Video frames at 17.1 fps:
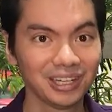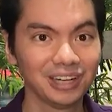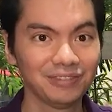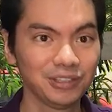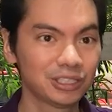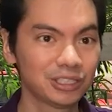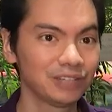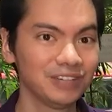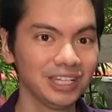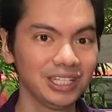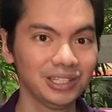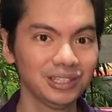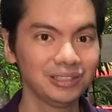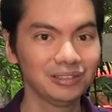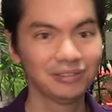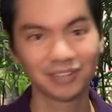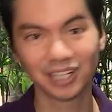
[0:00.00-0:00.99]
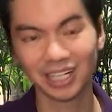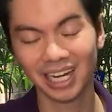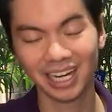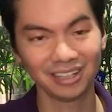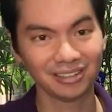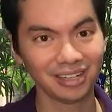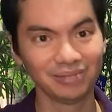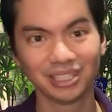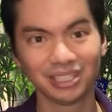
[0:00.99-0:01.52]
a future video. For
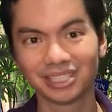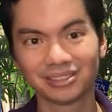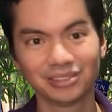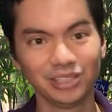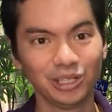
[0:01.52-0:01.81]
now, I'm just, you